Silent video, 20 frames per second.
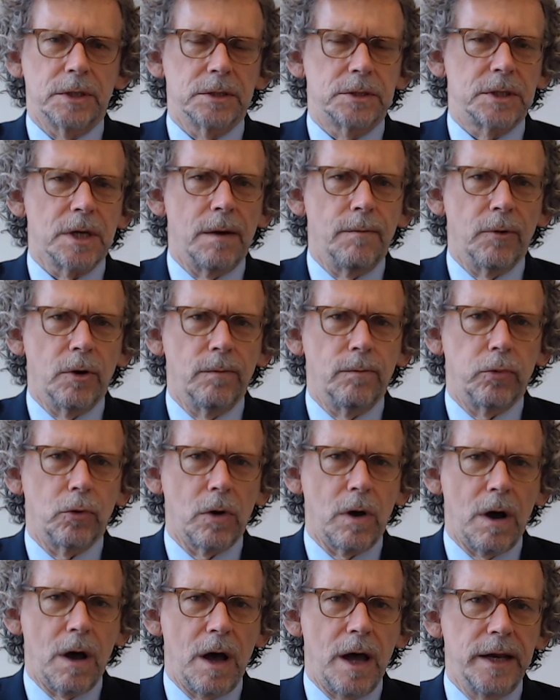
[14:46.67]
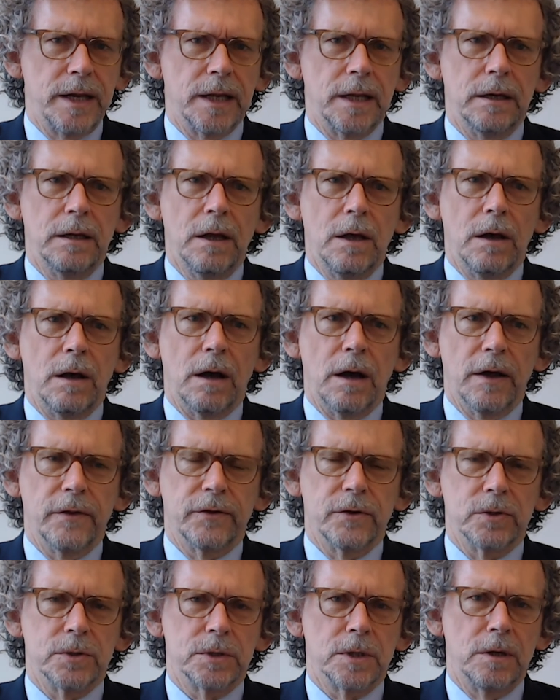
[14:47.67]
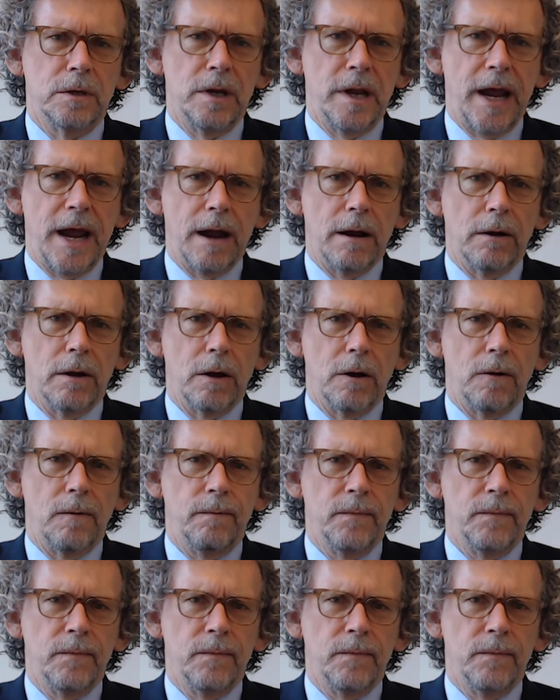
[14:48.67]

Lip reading: Some are broad and others are narrow.